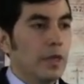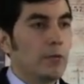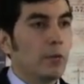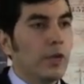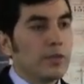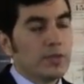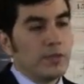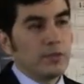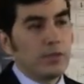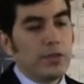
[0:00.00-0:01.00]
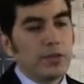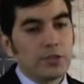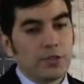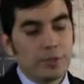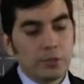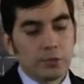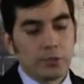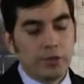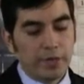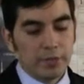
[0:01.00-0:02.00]
And once these various
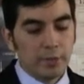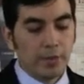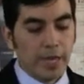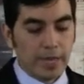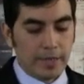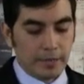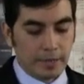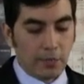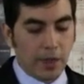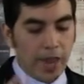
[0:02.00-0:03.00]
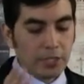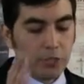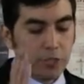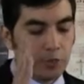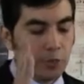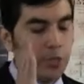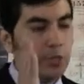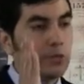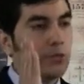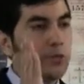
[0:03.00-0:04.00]
symbols were explained, they were actually
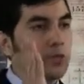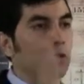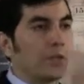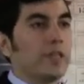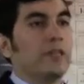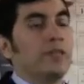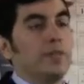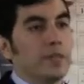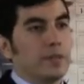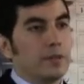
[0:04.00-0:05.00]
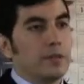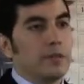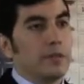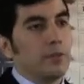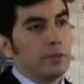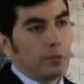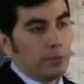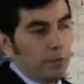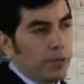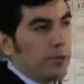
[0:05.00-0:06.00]
pointing to historical events that were,
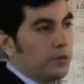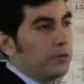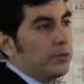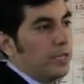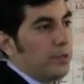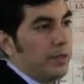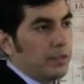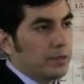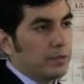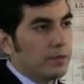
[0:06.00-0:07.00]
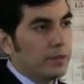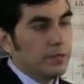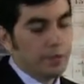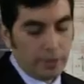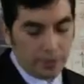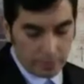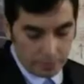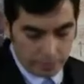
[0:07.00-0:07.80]
going to take place literally.